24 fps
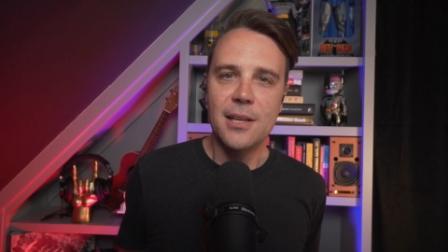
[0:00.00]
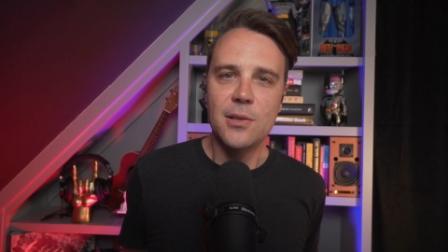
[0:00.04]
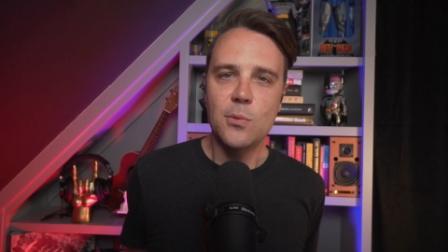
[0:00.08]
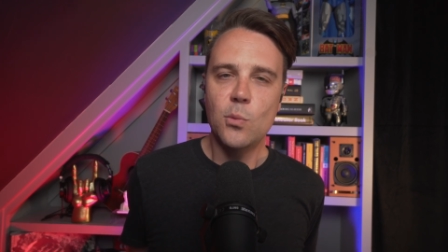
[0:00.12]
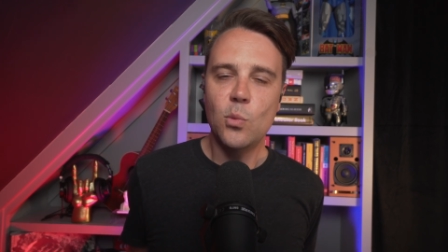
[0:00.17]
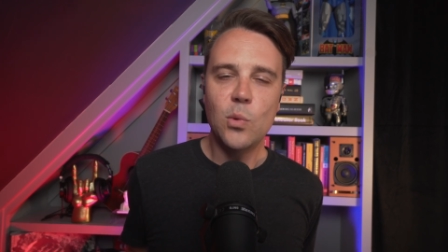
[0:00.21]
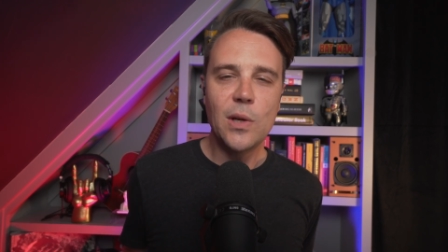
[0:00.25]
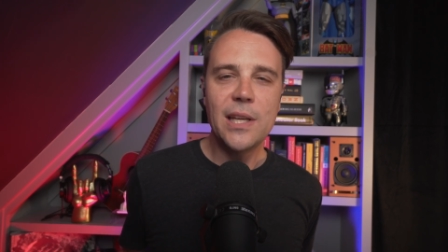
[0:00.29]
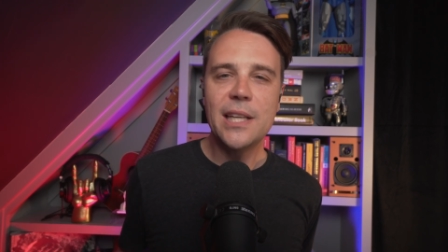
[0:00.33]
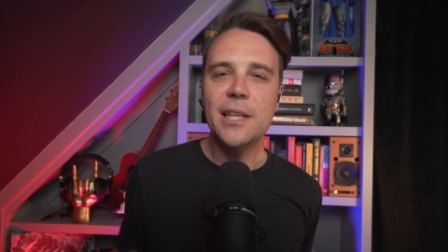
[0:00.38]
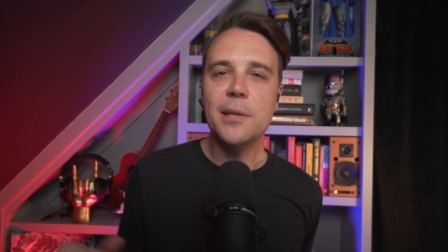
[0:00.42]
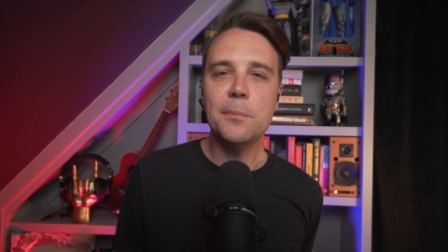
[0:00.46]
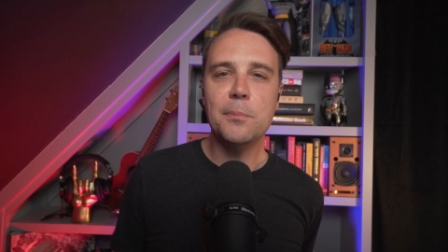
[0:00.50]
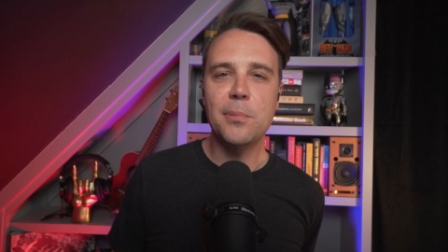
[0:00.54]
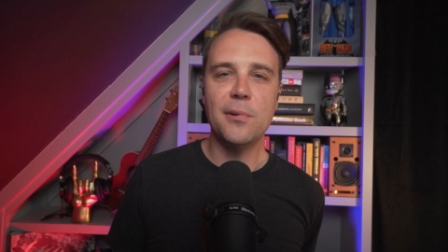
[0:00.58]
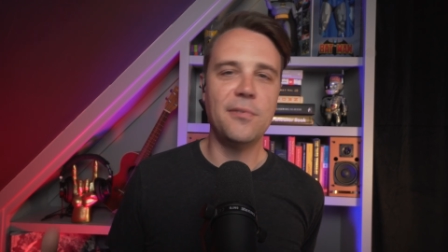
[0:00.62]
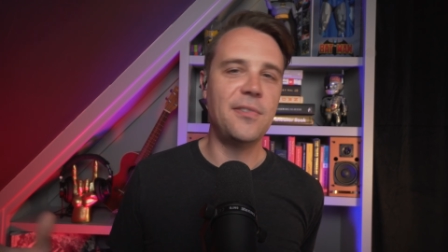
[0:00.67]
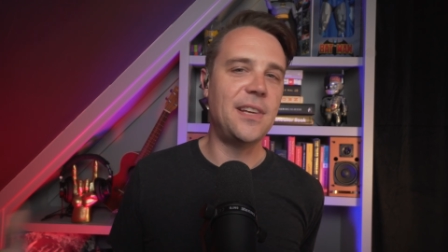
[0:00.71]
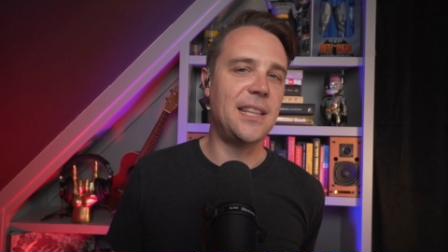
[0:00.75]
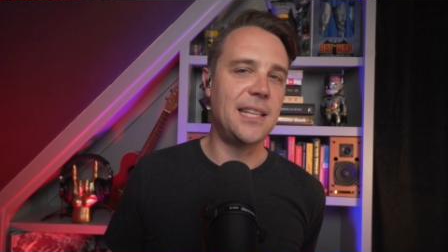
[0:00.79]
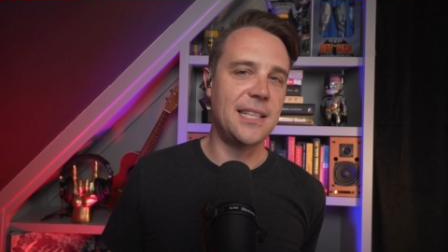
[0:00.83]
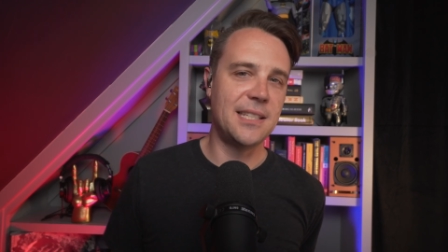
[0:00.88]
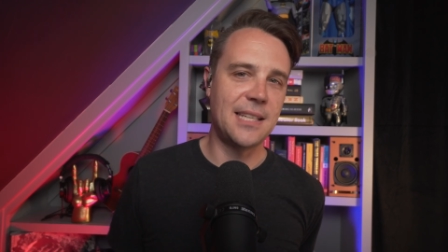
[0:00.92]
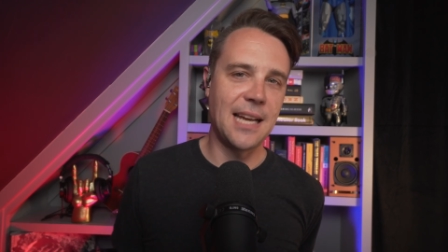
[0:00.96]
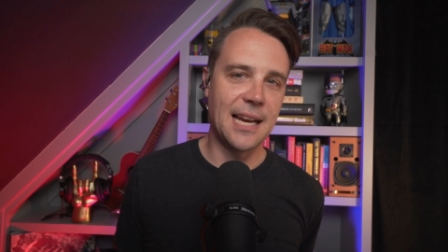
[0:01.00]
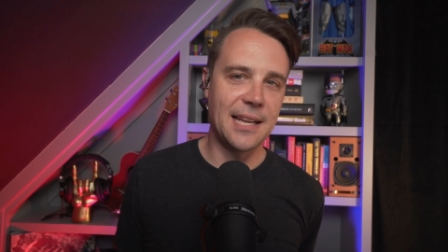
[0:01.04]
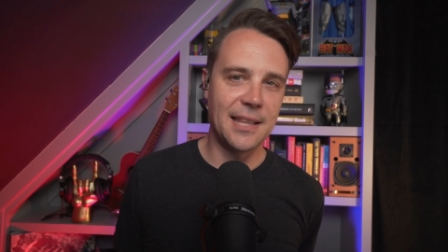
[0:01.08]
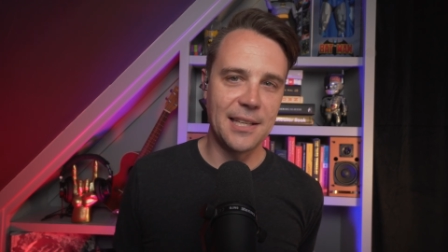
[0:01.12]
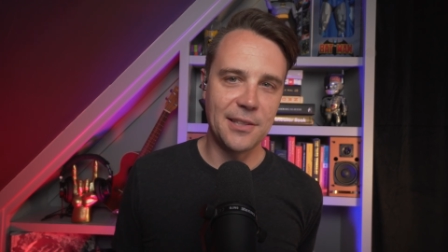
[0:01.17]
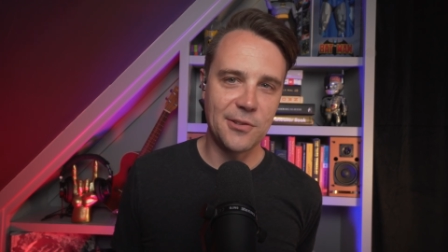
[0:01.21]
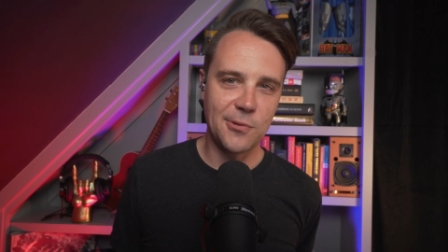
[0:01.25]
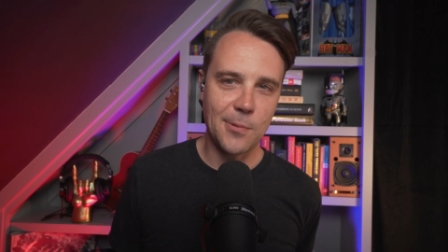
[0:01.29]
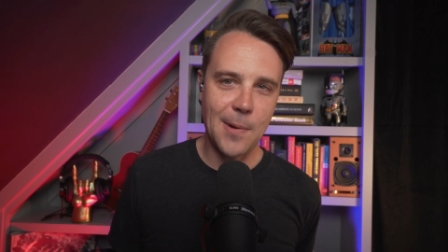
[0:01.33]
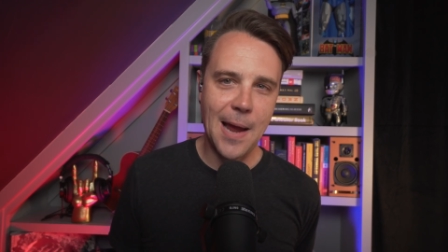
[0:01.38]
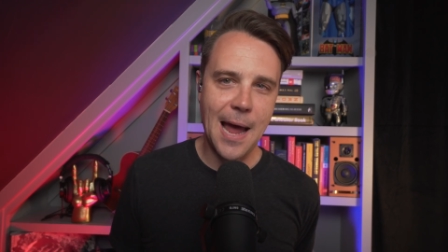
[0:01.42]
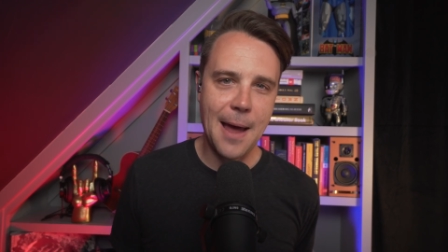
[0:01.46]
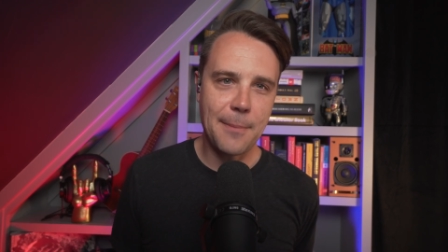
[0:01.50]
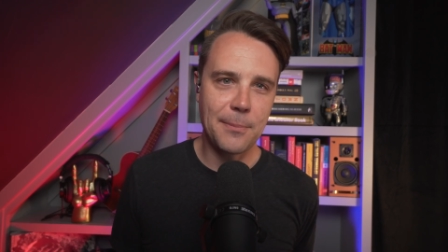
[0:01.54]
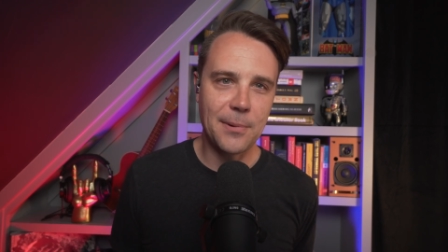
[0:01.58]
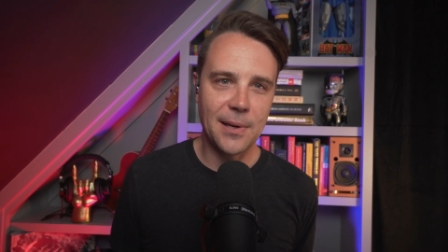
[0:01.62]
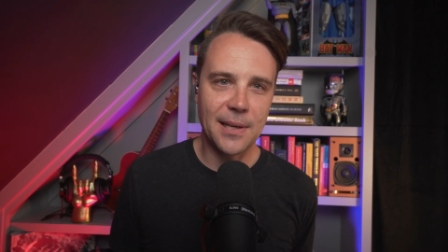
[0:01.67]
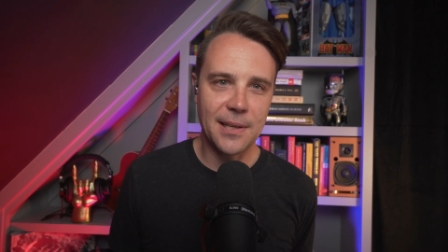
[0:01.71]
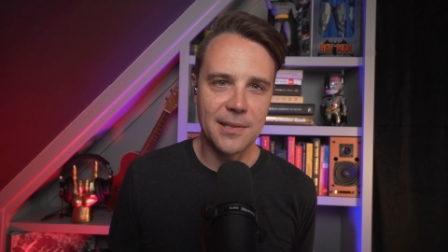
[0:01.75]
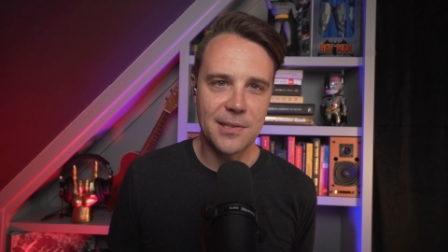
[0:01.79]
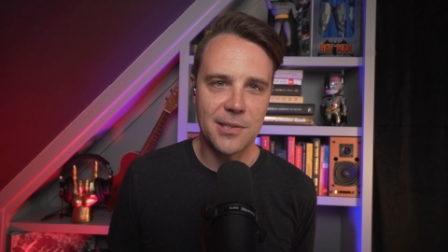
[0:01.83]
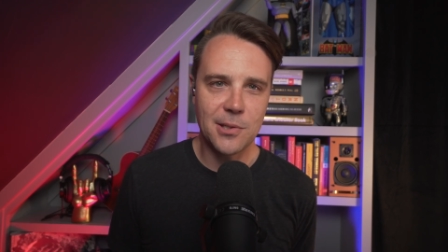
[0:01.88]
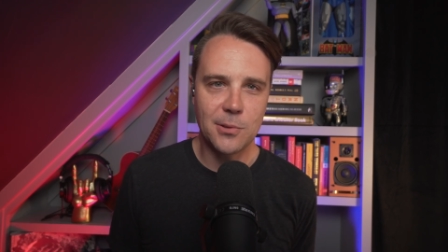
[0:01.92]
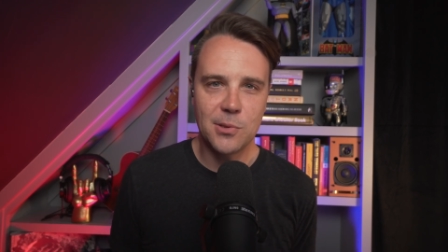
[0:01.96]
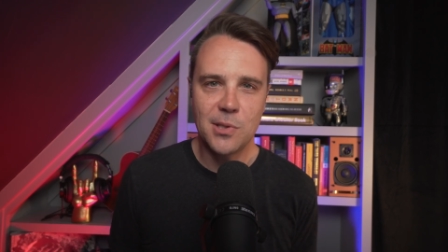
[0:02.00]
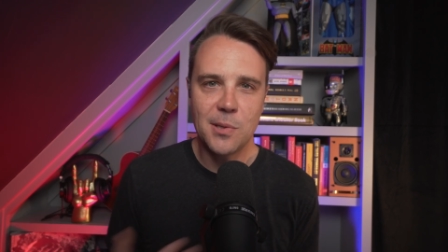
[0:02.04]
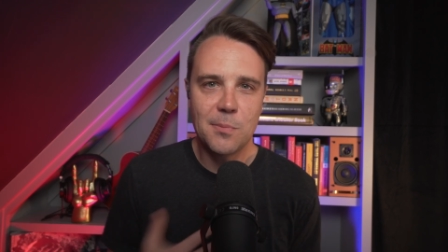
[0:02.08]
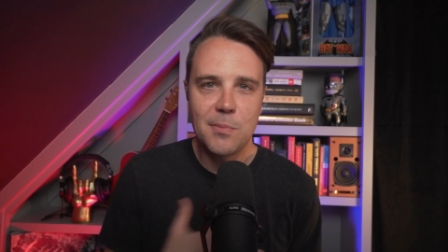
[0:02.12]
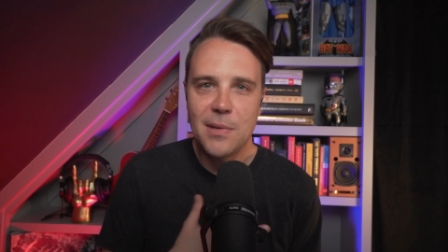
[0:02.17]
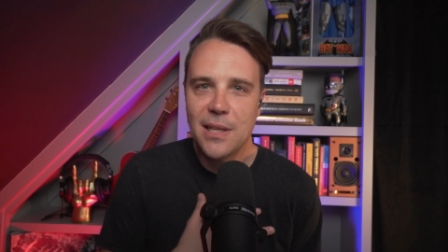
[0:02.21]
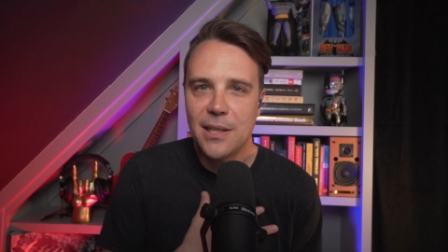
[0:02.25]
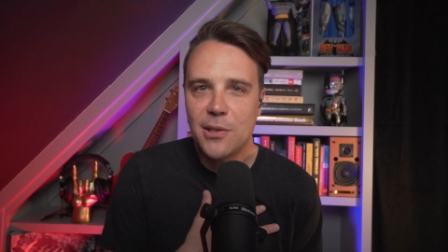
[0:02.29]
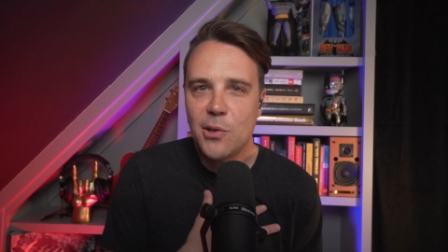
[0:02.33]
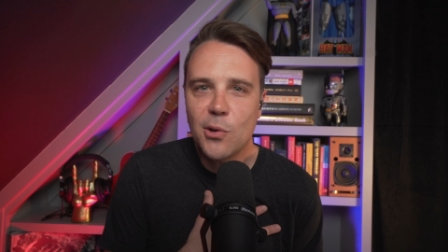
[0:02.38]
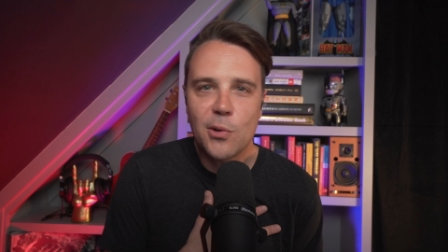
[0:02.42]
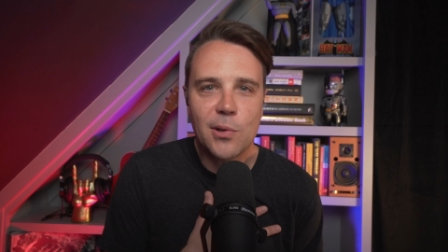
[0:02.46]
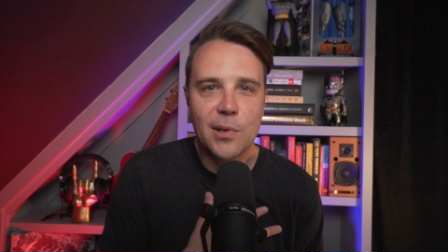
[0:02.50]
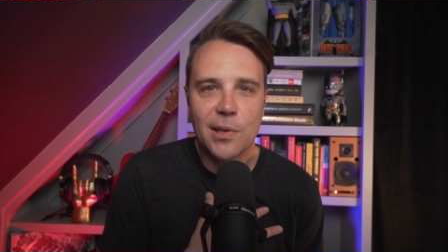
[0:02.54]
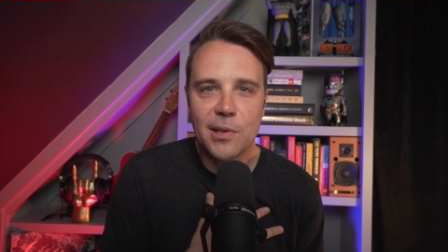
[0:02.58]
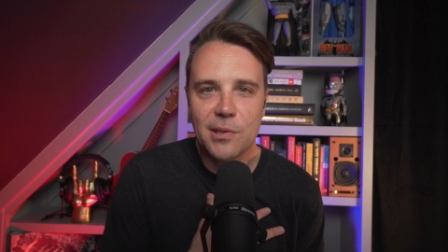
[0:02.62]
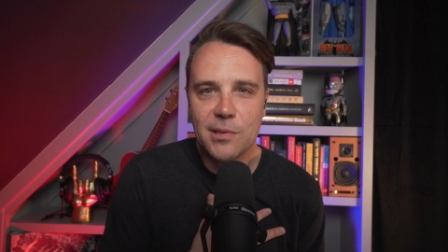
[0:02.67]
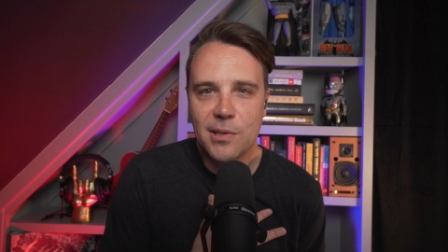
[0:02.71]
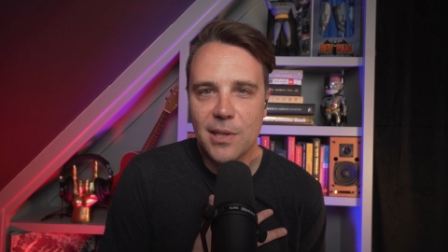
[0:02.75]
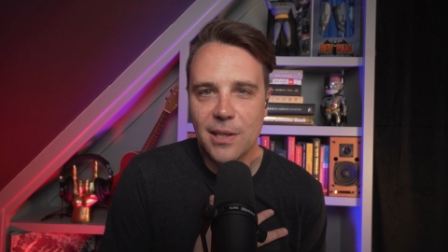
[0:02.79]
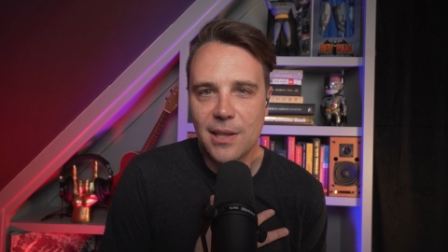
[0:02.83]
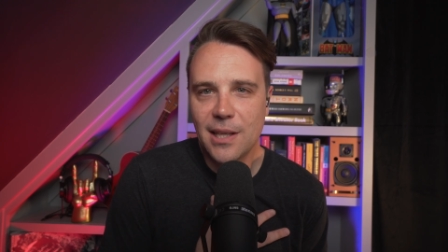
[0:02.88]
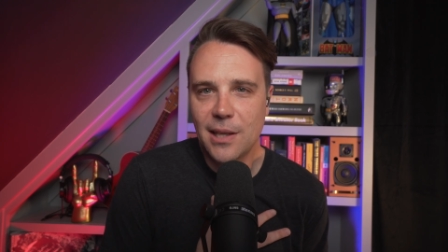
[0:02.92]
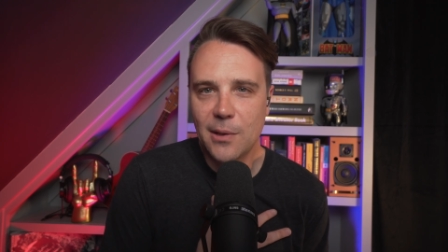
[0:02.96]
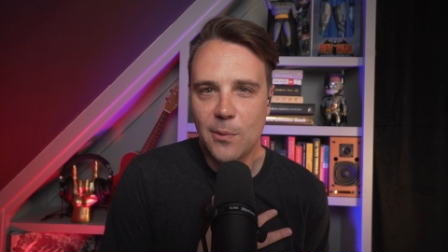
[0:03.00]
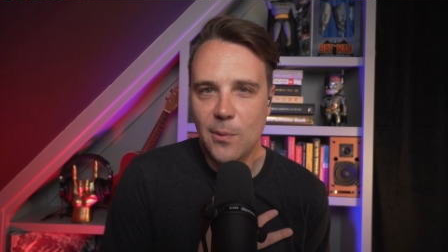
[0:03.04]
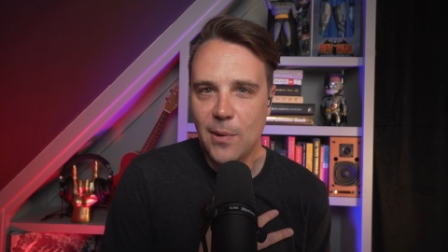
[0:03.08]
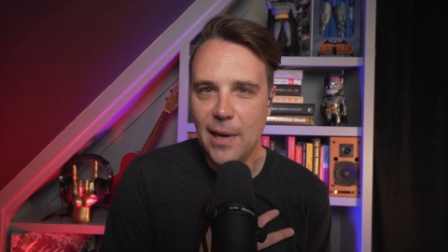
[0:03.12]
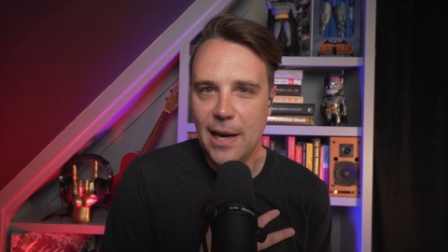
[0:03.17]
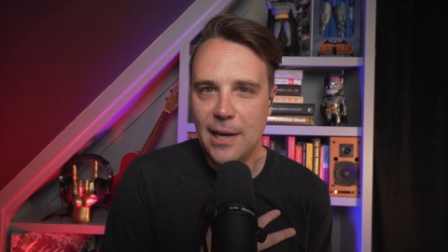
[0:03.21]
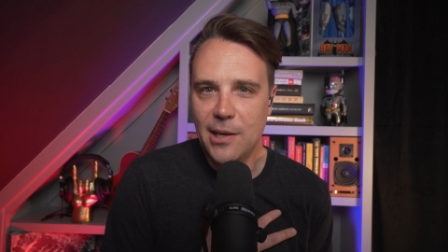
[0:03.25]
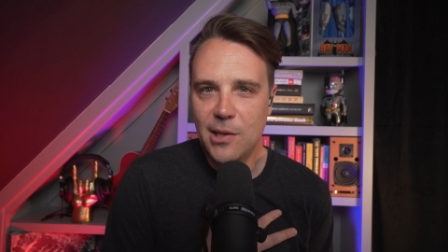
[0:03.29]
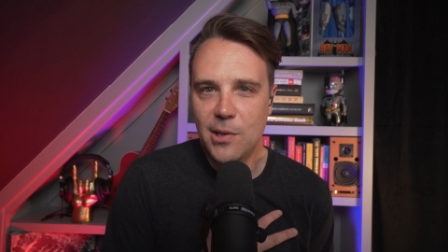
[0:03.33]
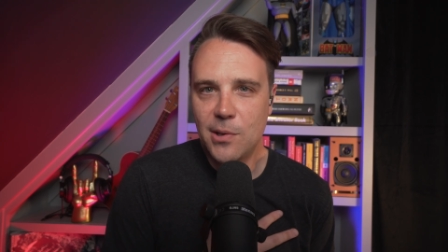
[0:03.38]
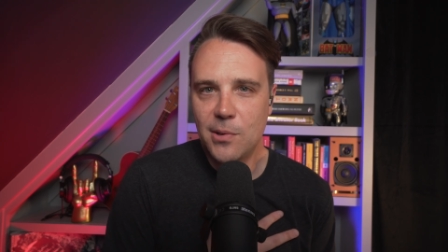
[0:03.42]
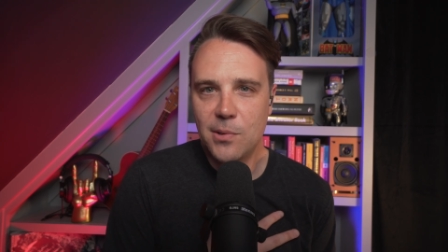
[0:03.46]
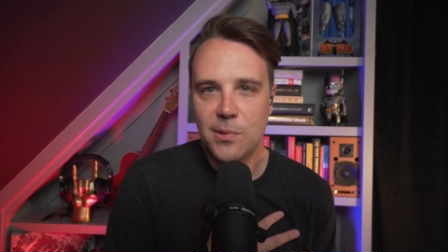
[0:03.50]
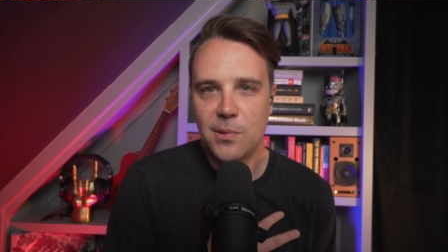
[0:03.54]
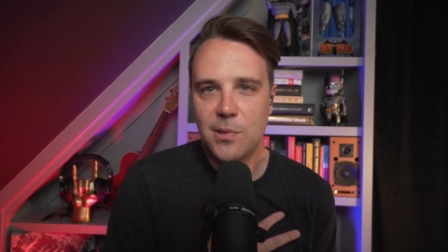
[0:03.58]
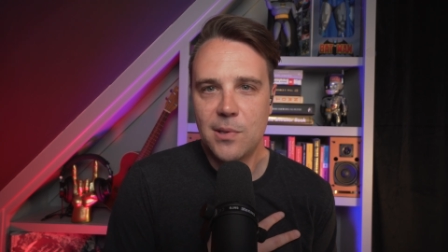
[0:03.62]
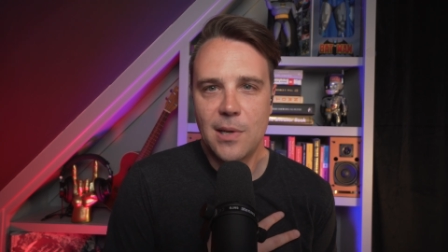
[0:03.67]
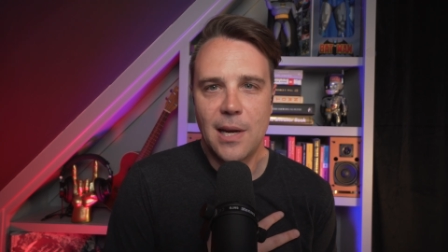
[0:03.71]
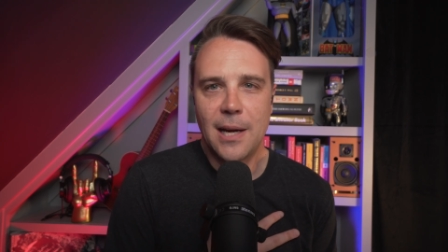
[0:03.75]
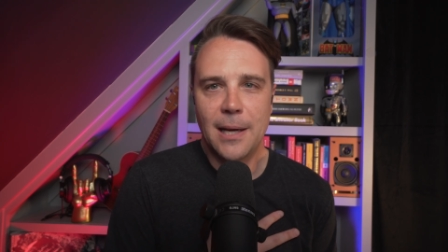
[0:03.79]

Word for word: we can prevent these kind of things from happening. And so to me, nuclear is the thing we've got to use.